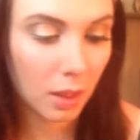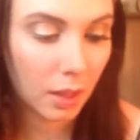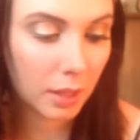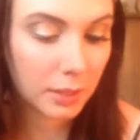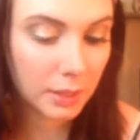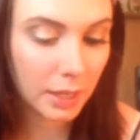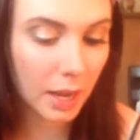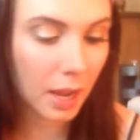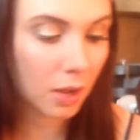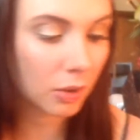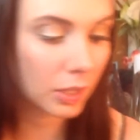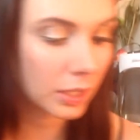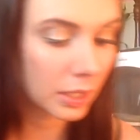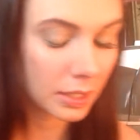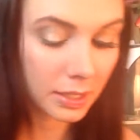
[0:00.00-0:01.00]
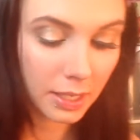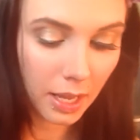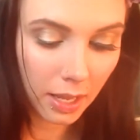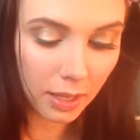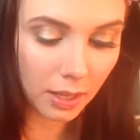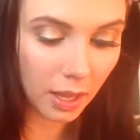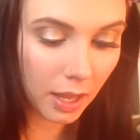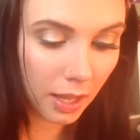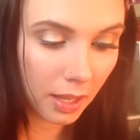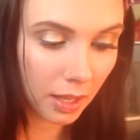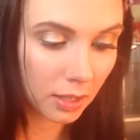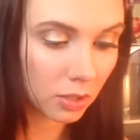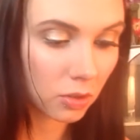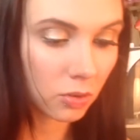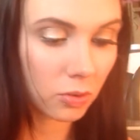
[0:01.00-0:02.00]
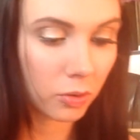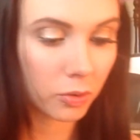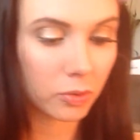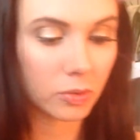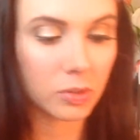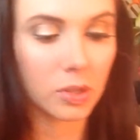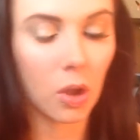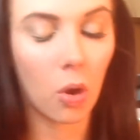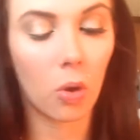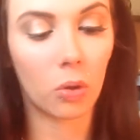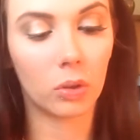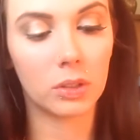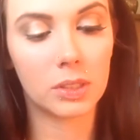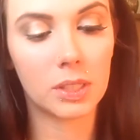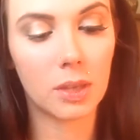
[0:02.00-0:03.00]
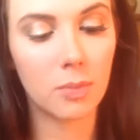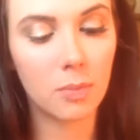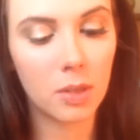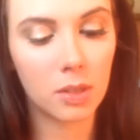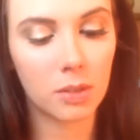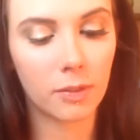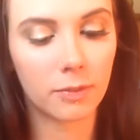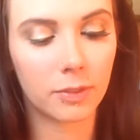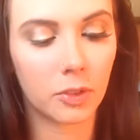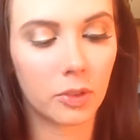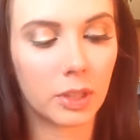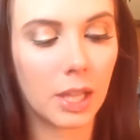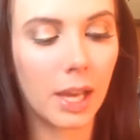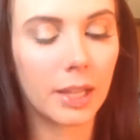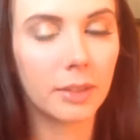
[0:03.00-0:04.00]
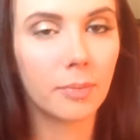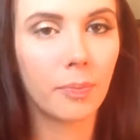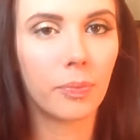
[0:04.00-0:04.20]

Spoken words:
And now I can take and use Wholesome Fluidline